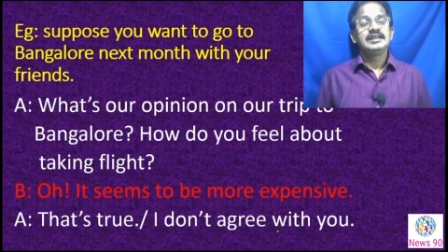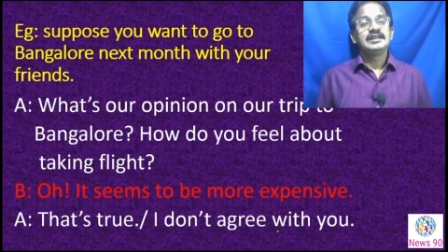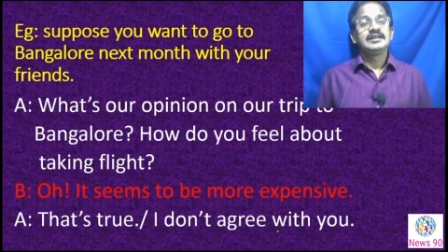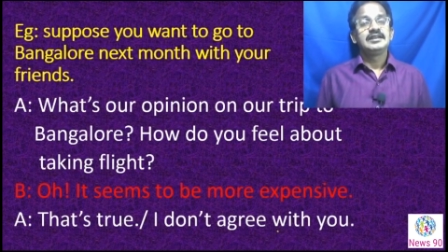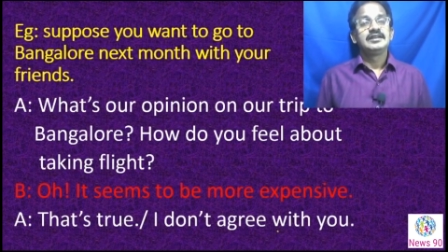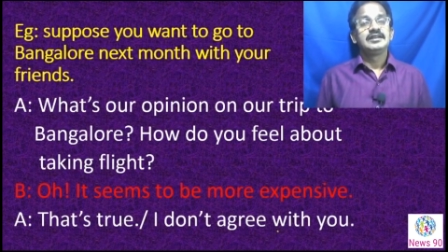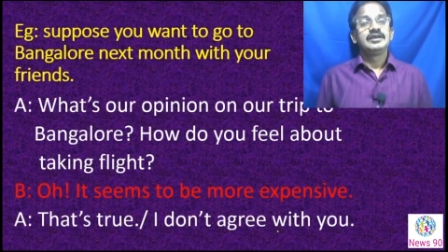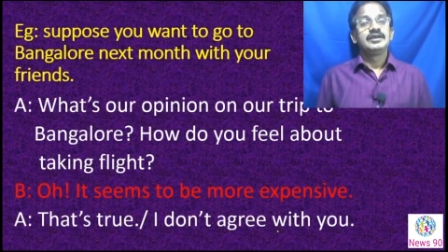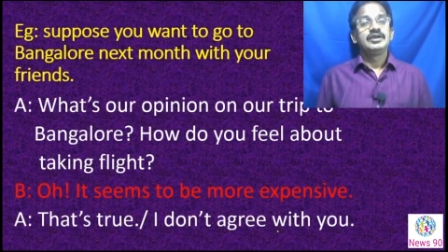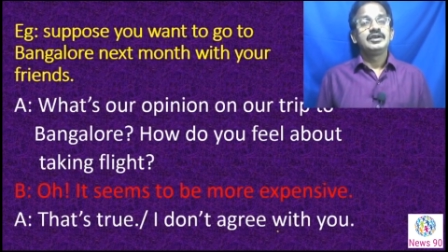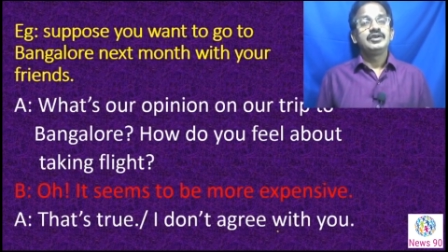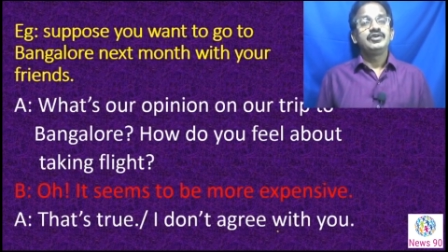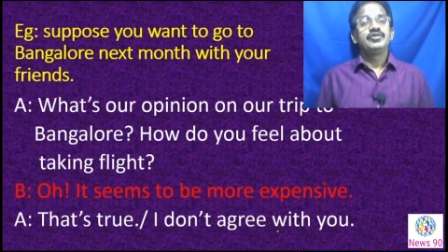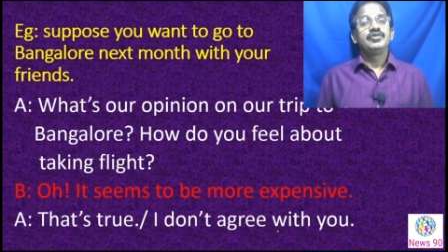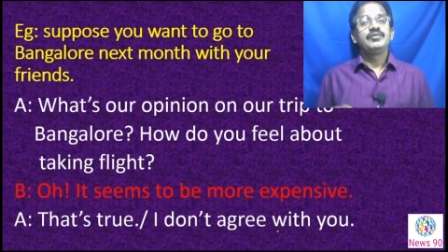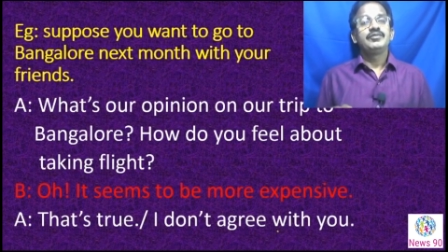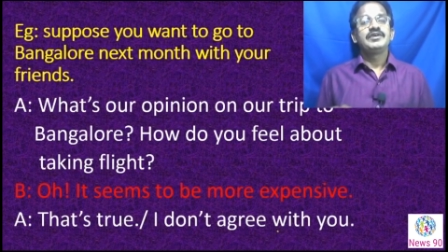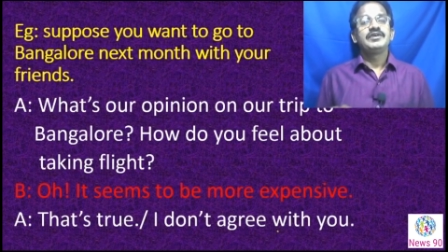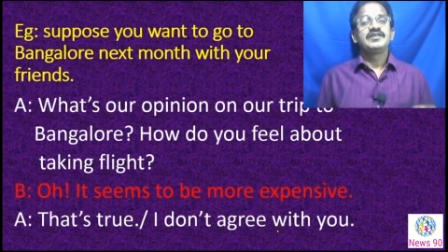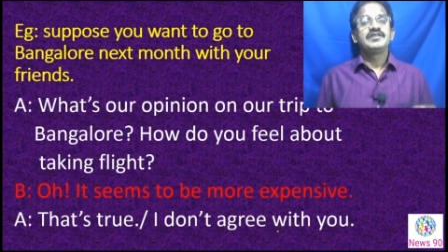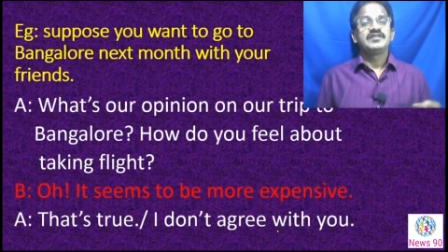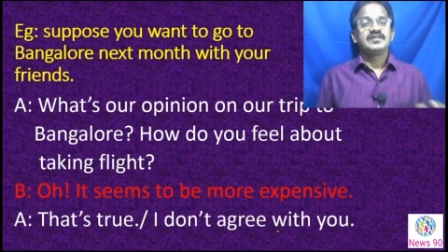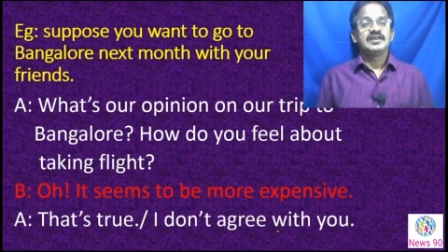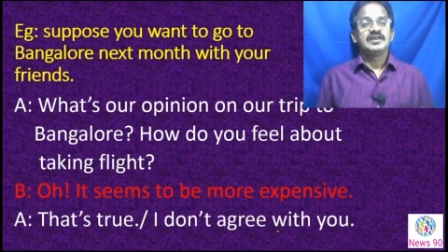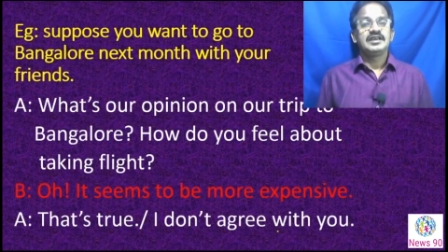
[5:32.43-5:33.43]
then
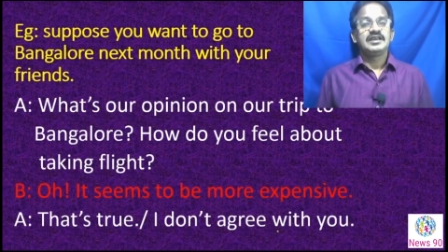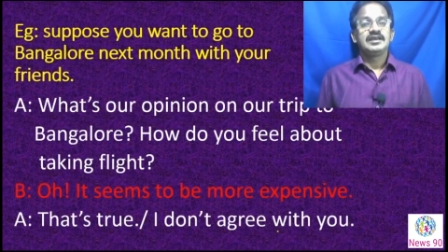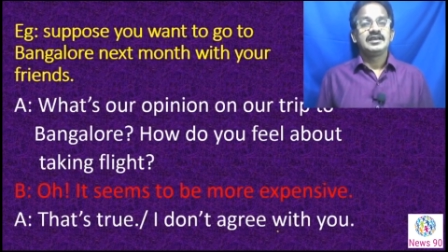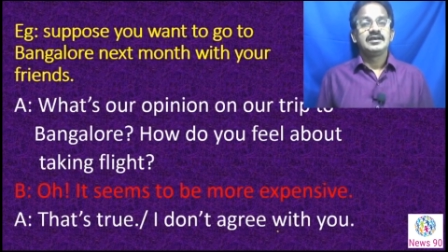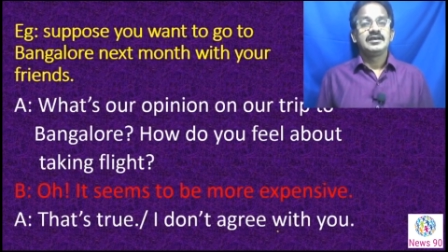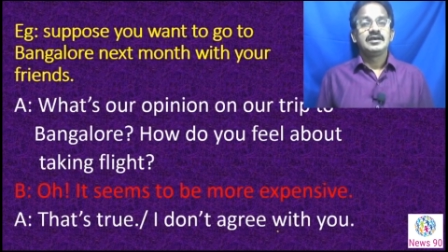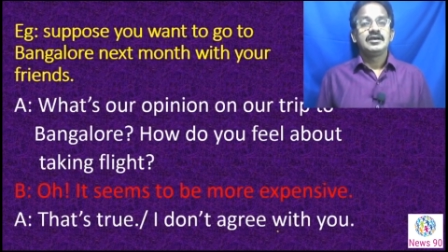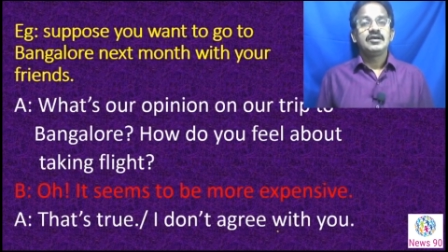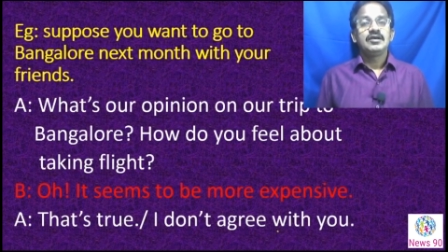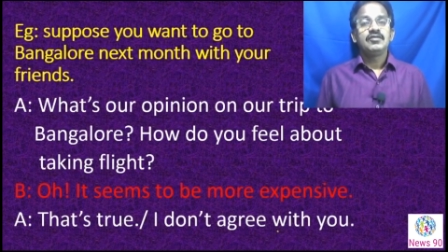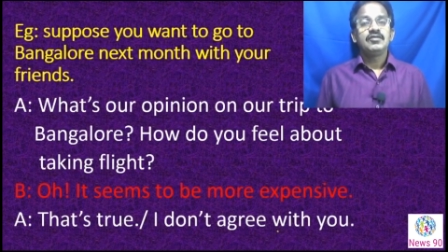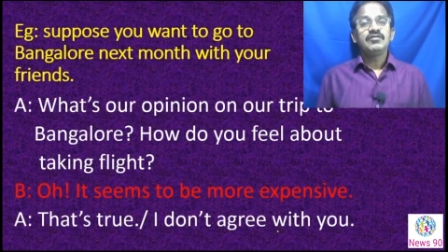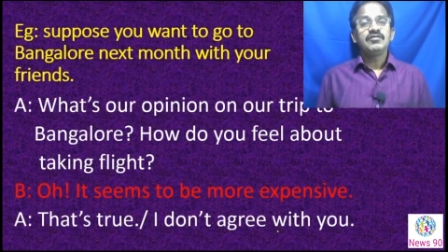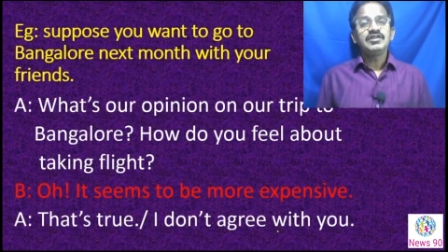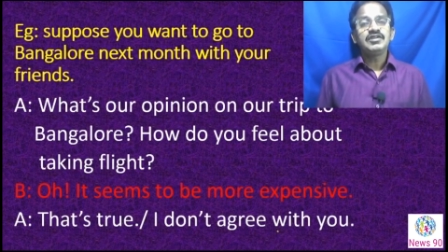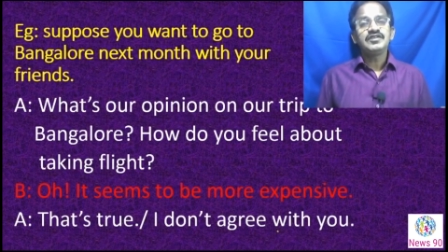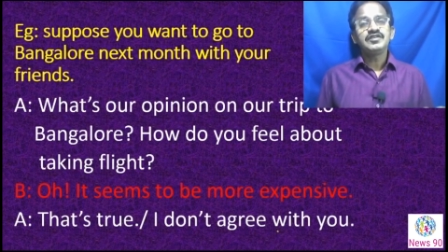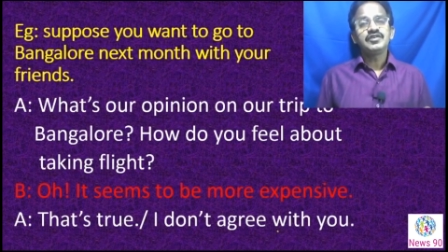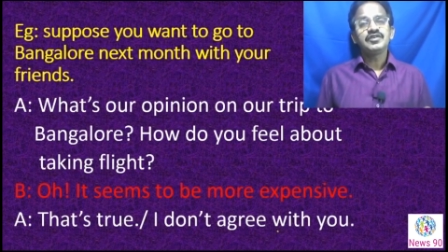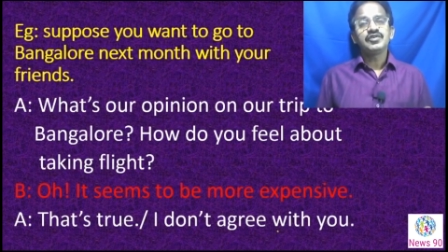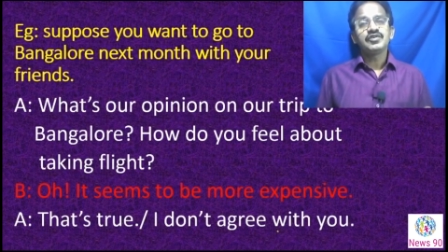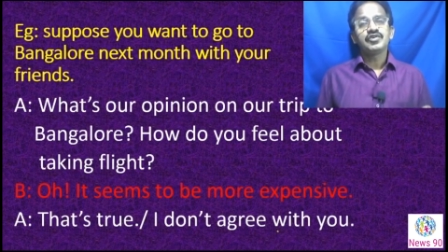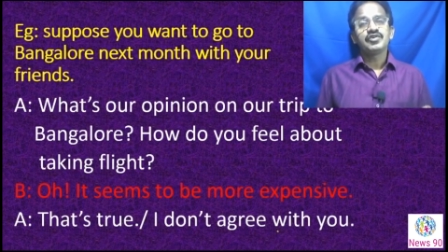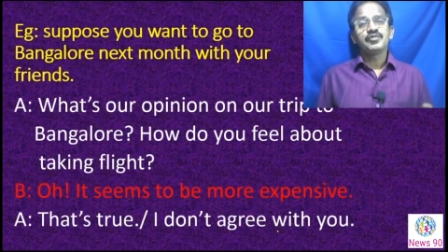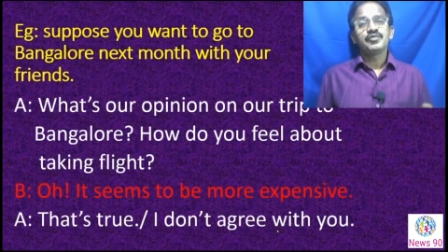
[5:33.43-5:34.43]
you may say
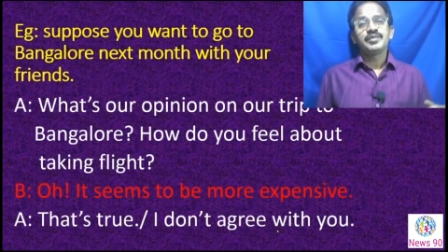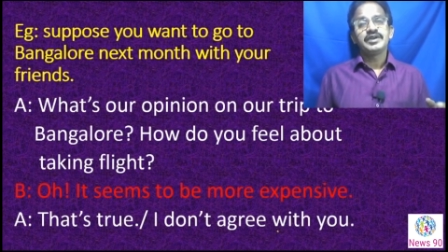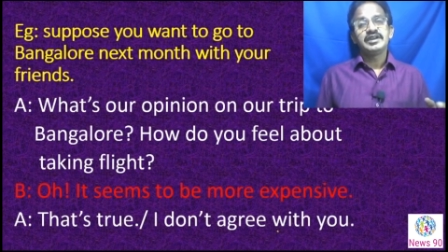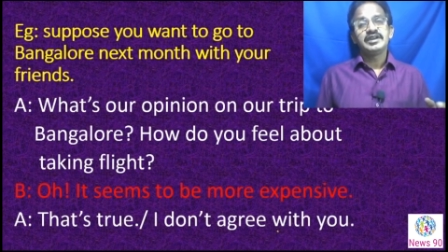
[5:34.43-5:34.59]
what's your